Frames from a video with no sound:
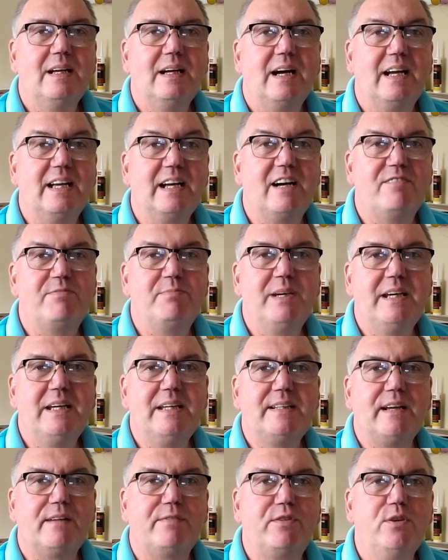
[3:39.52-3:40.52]
I have
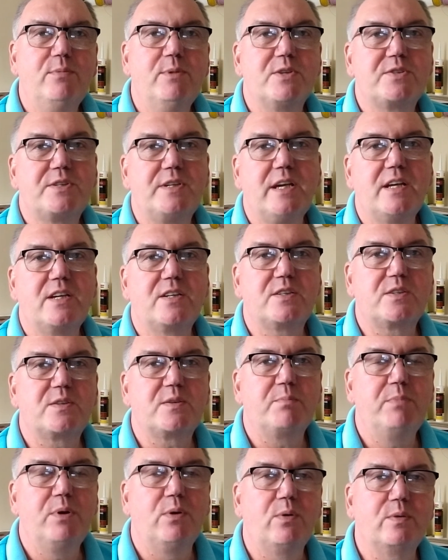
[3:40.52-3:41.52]
made a few
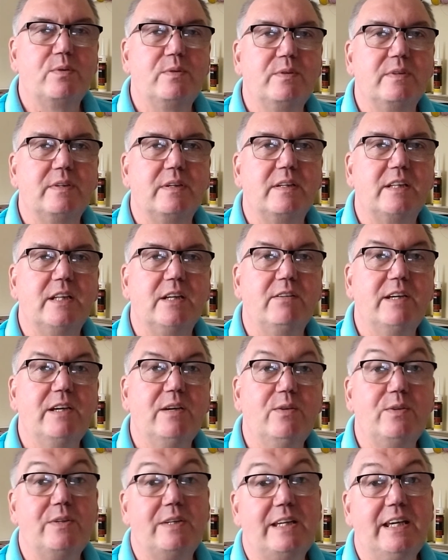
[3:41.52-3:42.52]
mistakes building the
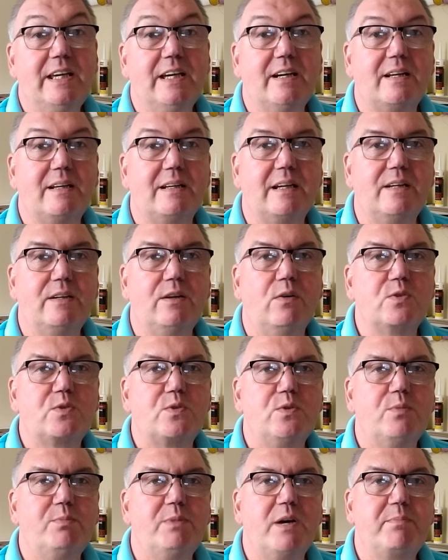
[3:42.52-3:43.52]
layout here and
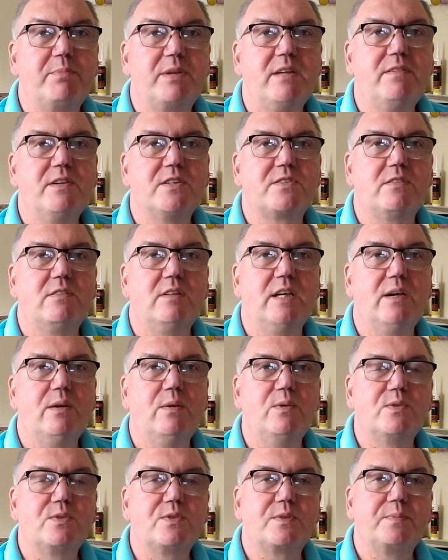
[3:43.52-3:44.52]
also my previous
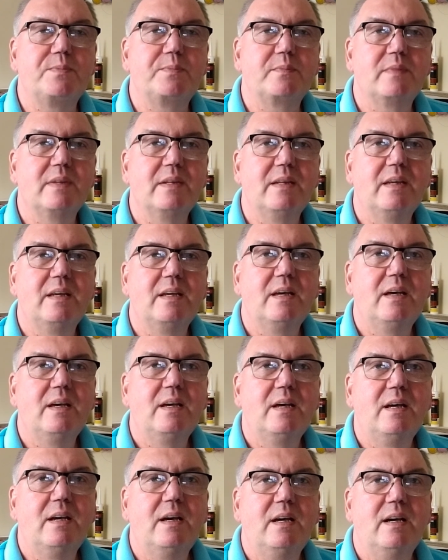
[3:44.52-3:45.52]
layouts.
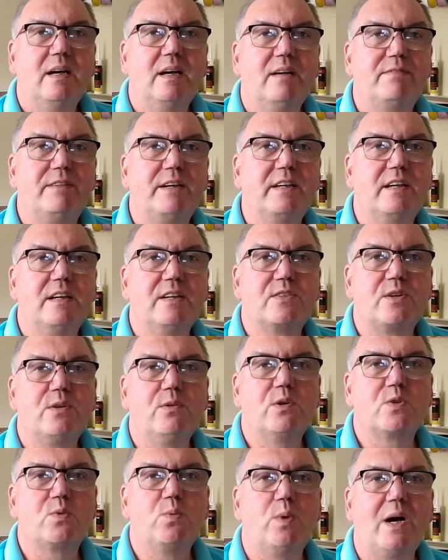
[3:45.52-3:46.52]
I think it's
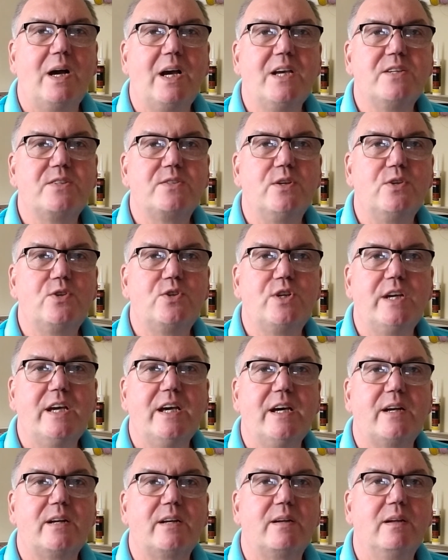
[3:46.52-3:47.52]
always wise to
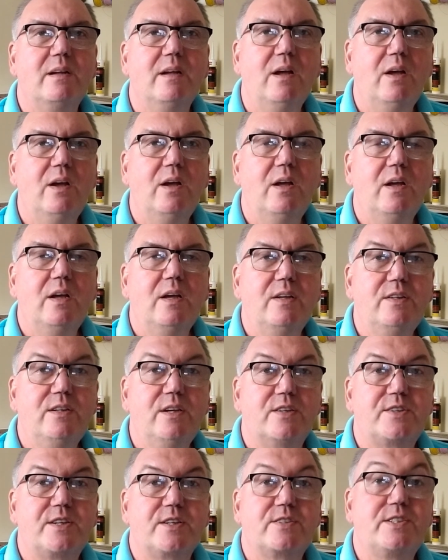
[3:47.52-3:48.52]
share
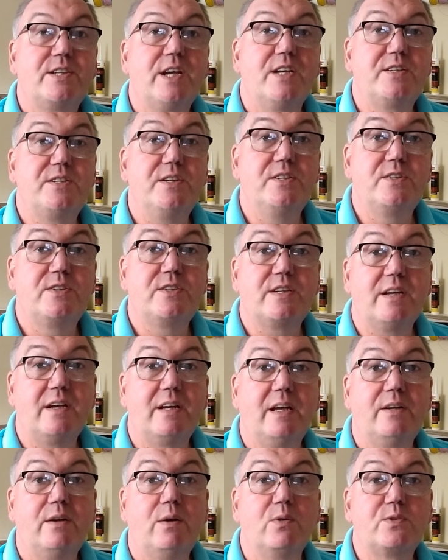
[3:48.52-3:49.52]
your successes
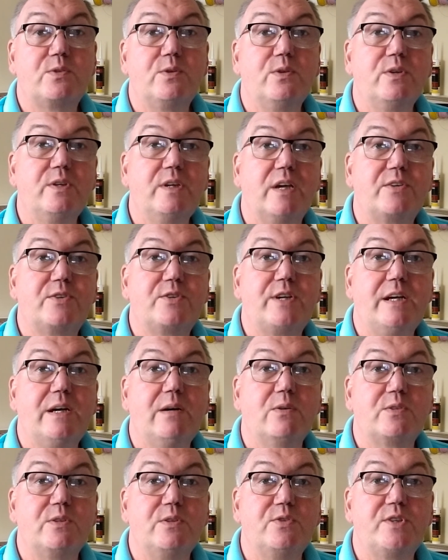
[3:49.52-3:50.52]
and also your
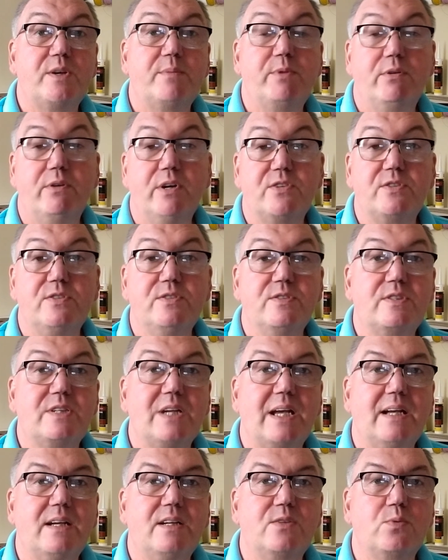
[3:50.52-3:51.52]
trials and tribulations
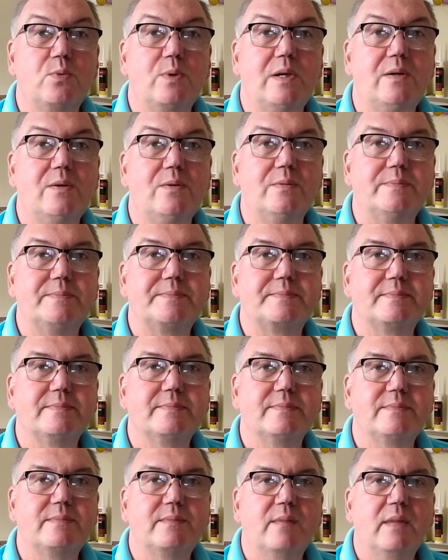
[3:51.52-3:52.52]
as well.
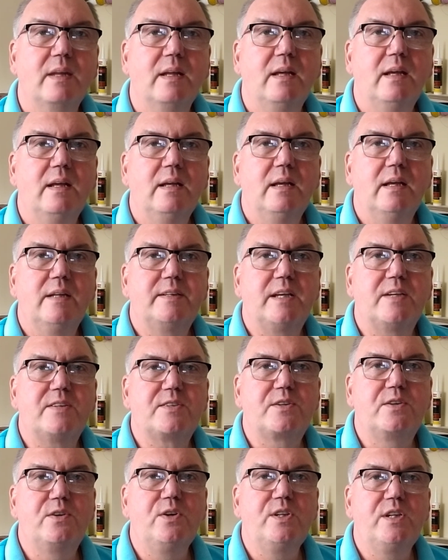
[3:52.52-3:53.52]
It
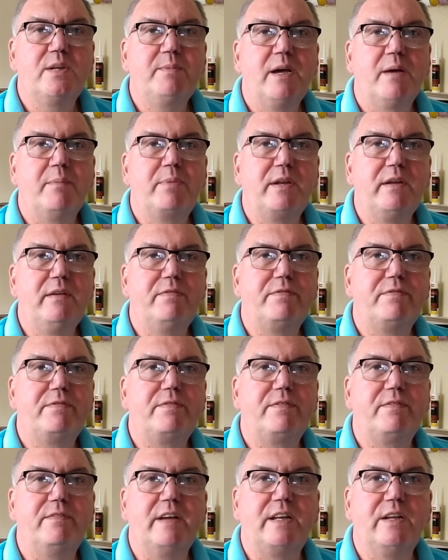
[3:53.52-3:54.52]
is going to be a
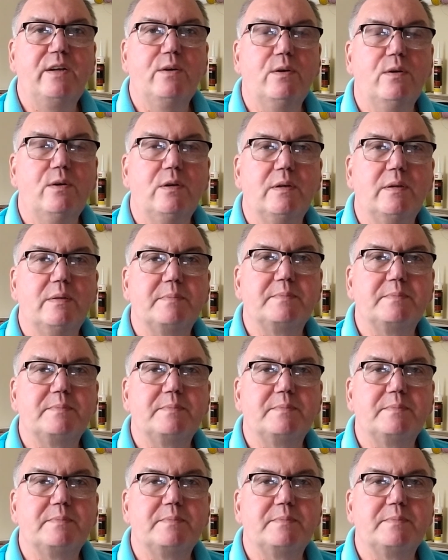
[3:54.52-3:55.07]
brief video.